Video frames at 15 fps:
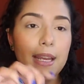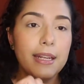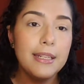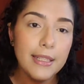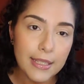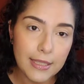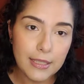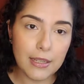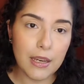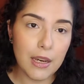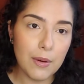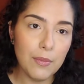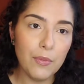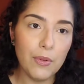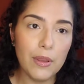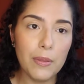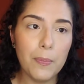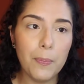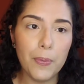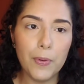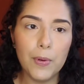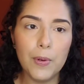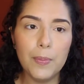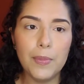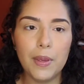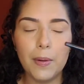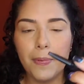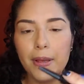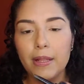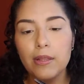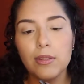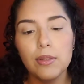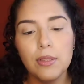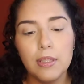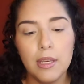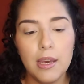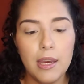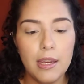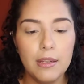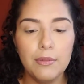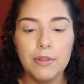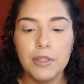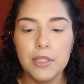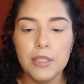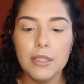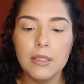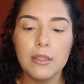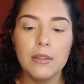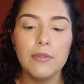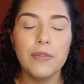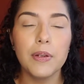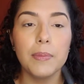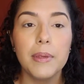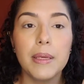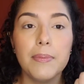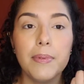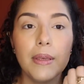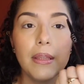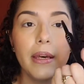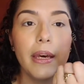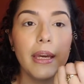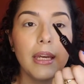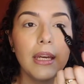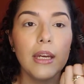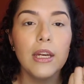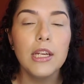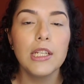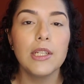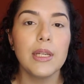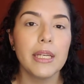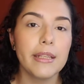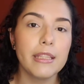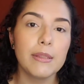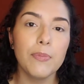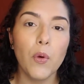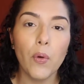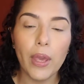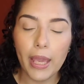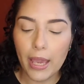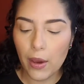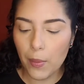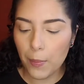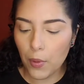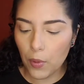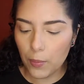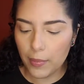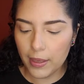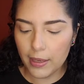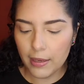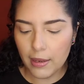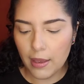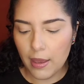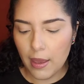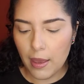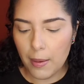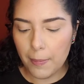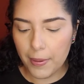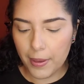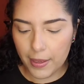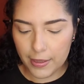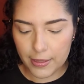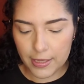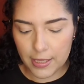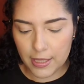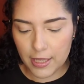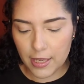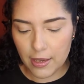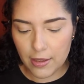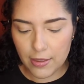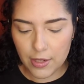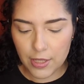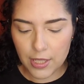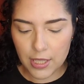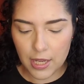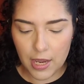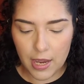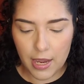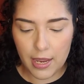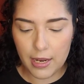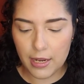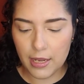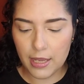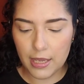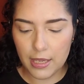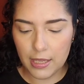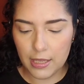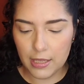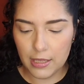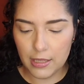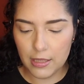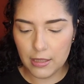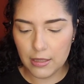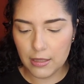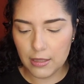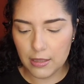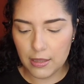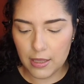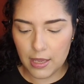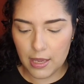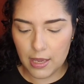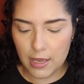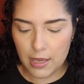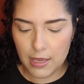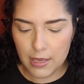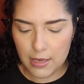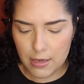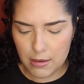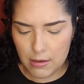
It does come with, boom, your pencil side, which is good for maybe like doing a smoking out moment, but the other side is the